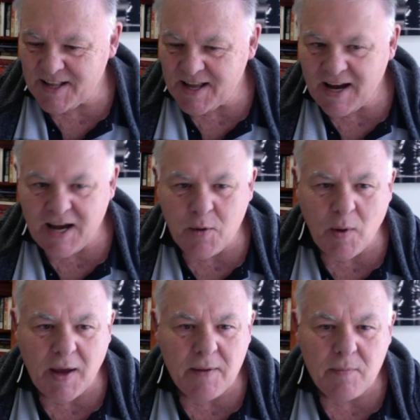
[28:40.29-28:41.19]

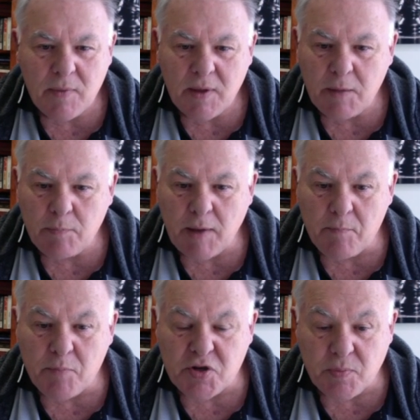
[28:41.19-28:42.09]
Anyway, he
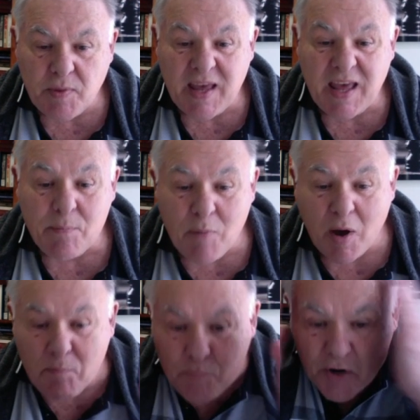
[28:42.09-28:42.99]
played bishop there. He hit
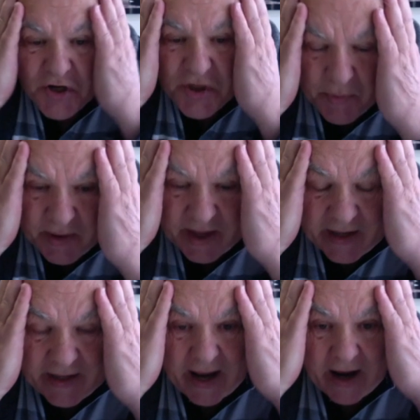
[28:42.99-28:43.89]
my bishop, and
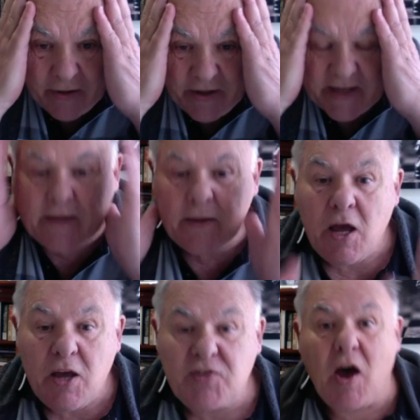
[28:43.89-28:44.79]
then now
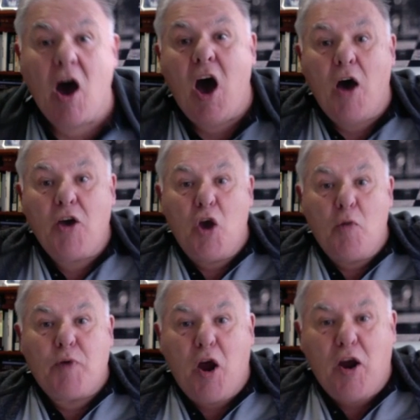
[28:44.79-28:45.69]
you say, oh,
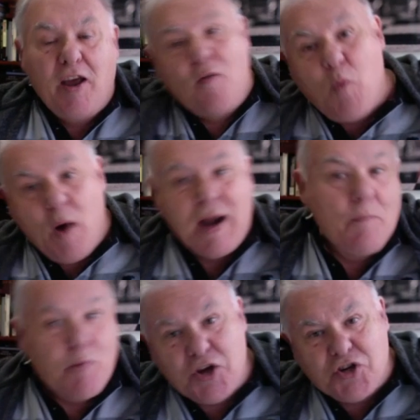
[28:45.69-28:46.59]
you beauty, I've won a
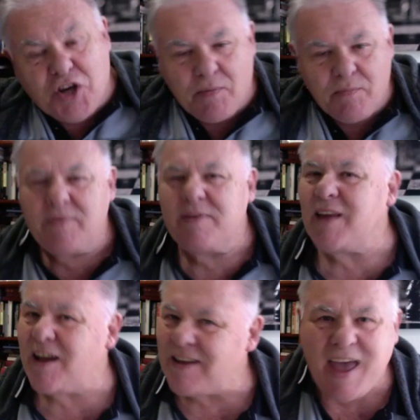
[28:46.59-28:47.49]
bishop.
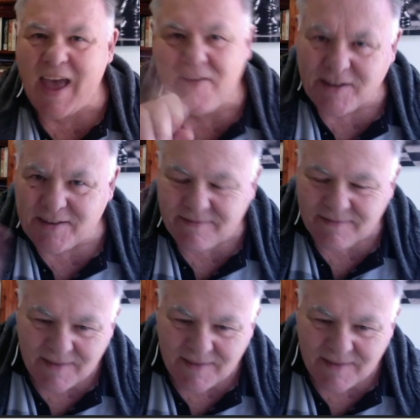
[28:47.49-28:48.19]
No, you haven't.